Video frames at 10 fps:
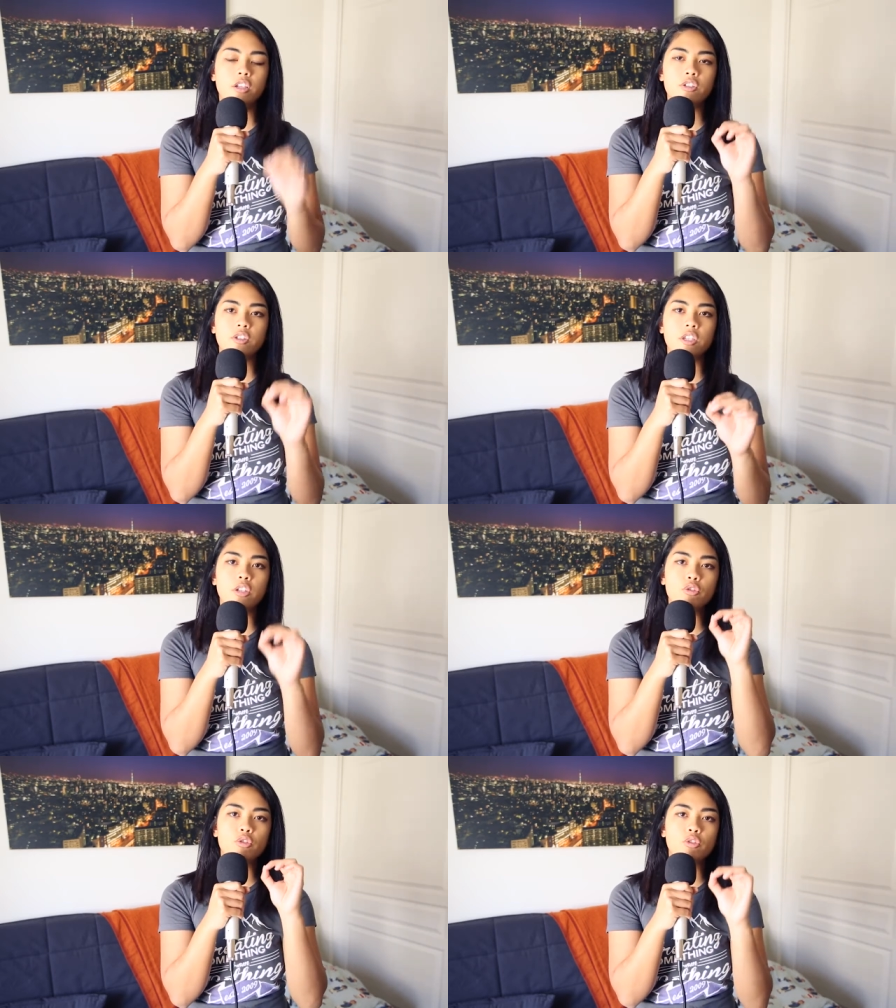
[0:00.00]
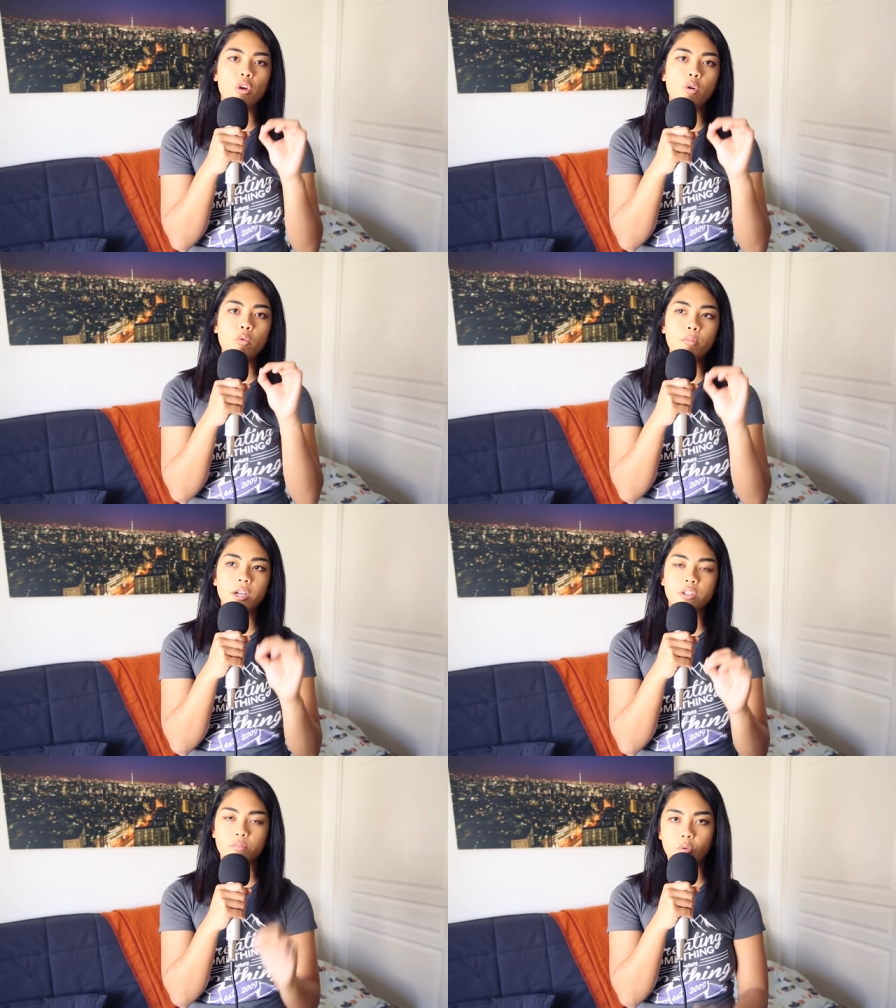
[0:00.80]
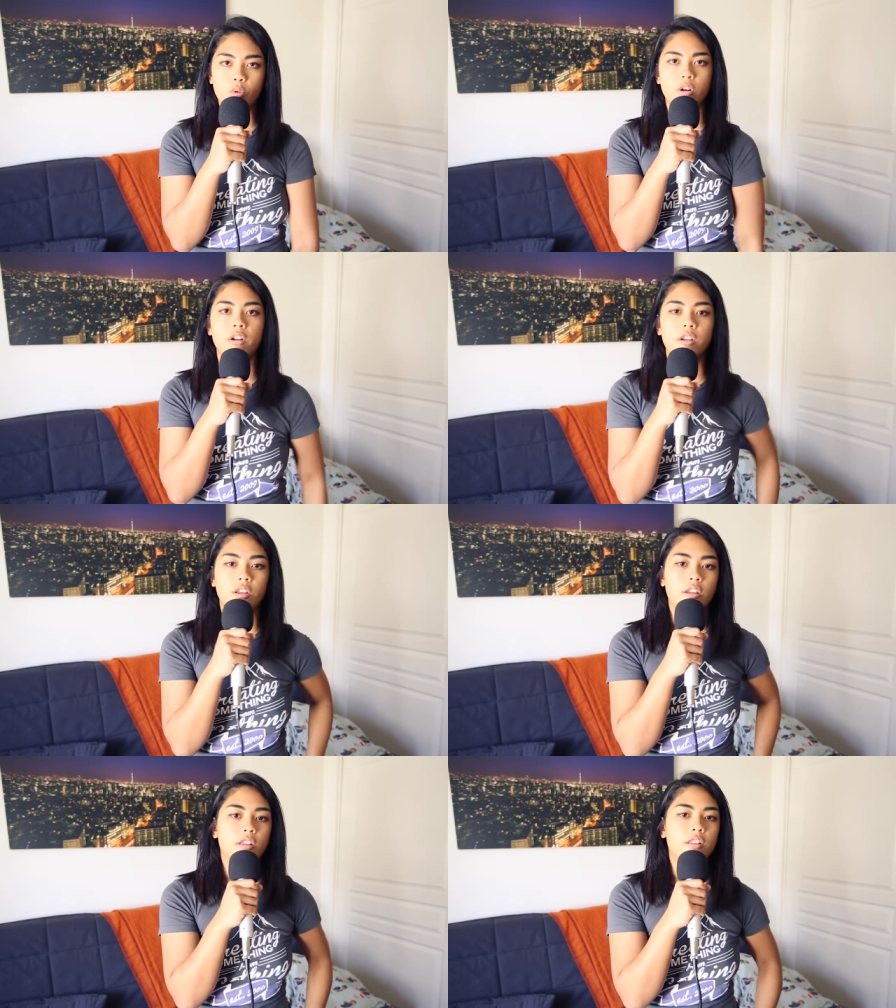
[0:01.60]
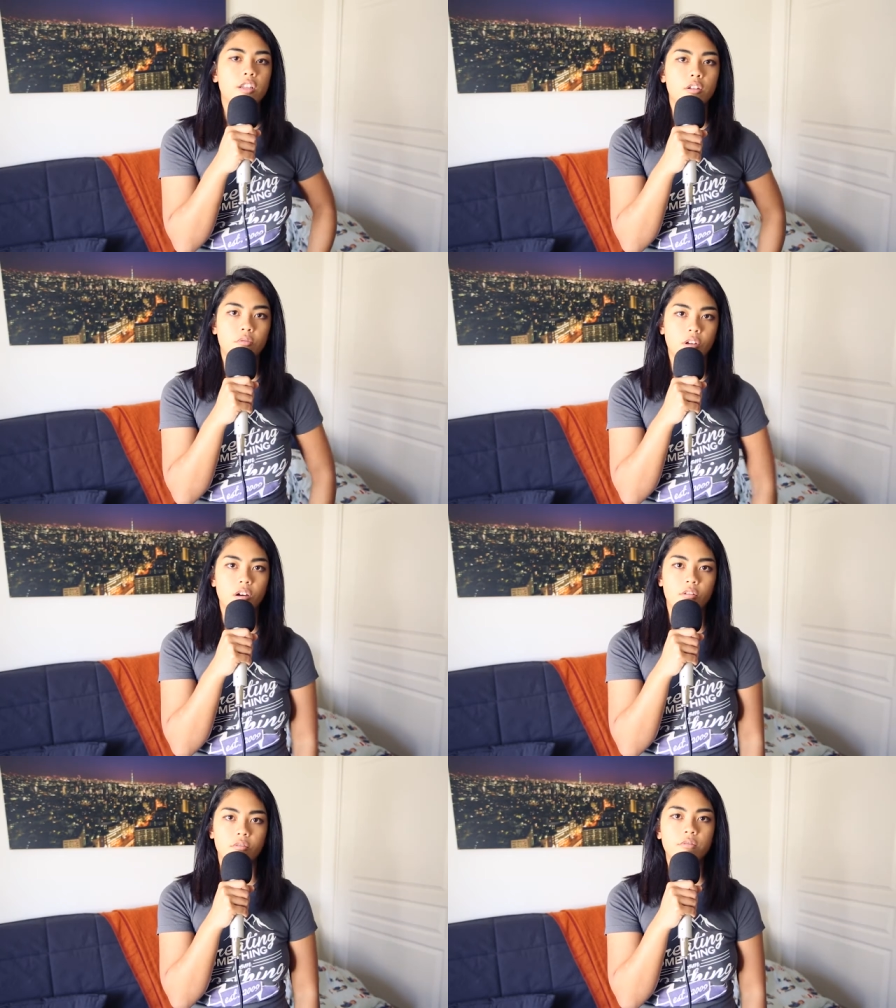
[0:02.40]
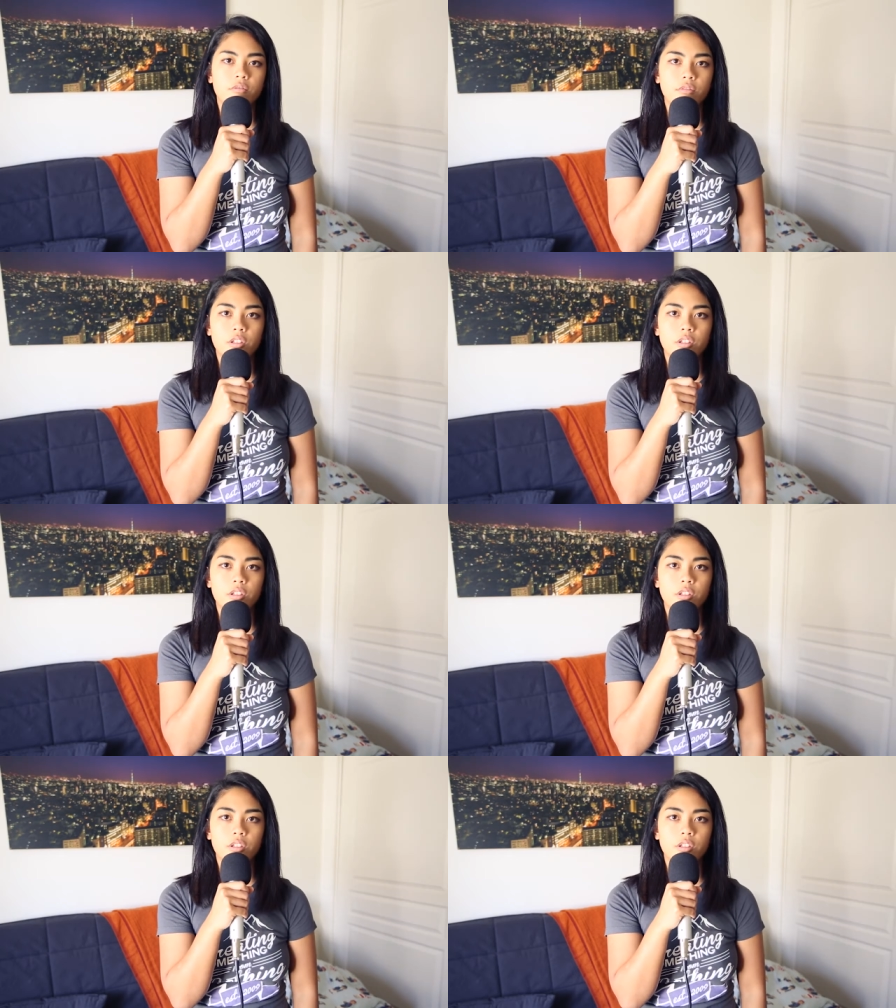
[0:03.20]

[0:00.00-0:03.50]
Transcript: sees so much more than you know.